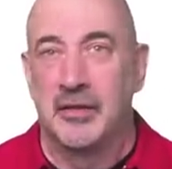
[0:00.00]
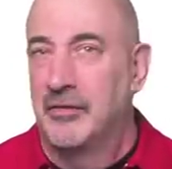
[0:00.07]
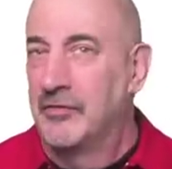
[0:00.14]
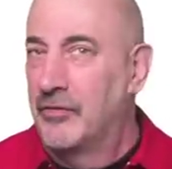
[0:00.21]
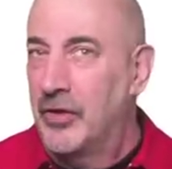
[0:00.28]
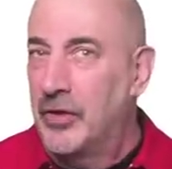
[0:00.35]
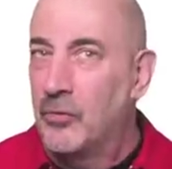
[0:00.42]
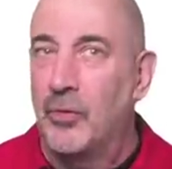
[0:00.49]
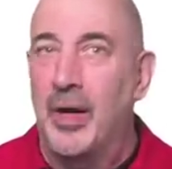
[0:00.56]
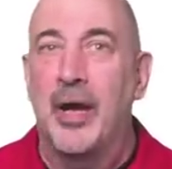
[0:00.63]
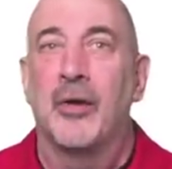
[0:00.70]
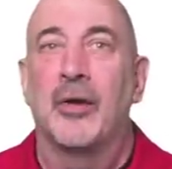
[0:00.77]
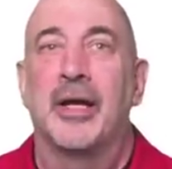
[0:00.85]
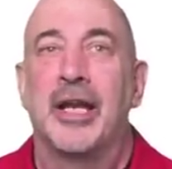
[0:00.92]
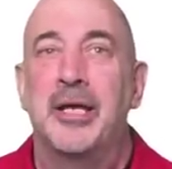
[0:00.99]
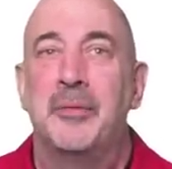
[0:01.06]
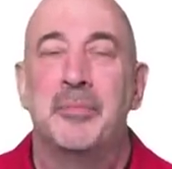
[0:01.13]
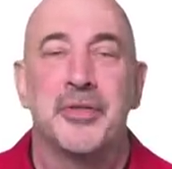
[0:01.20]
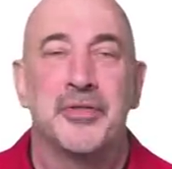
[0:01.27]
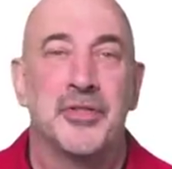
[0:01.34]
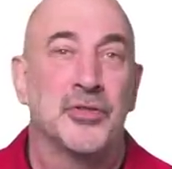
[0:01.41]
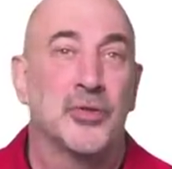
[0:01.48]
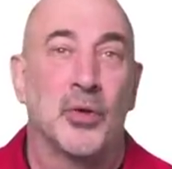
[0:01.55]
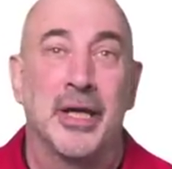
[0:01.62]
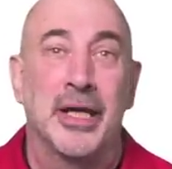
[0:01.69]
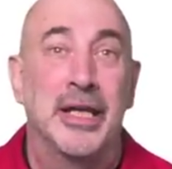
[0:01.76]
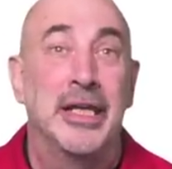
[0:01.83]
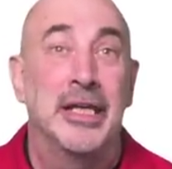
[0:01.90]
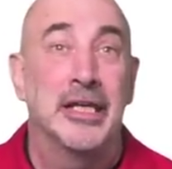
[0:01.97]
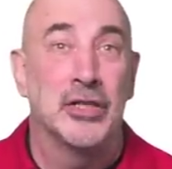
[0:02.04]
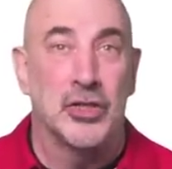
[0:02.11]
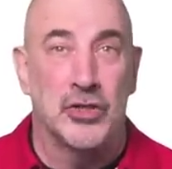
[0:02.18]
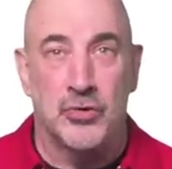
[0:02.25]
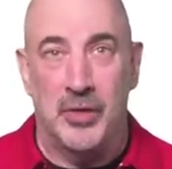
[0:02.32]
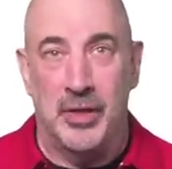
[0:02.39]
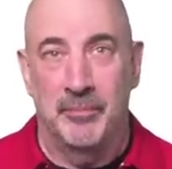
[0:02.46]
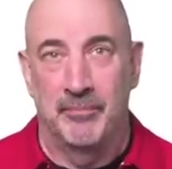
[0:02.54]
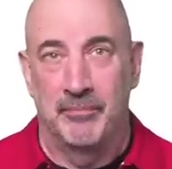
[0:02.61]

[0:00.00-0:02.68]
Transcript: very rare in any business or any industry.